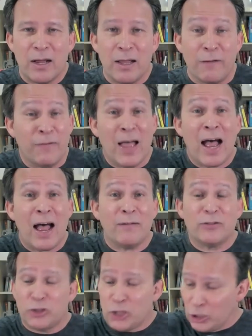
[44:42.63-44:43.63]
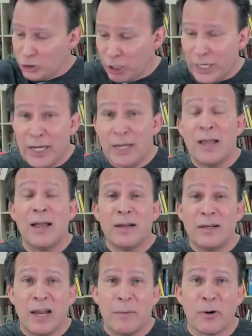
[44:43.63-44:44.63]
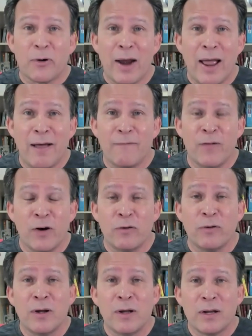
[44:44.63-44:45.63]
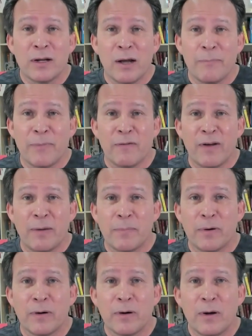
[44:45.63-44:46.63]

If not, cha-ching, Democrat vote come November.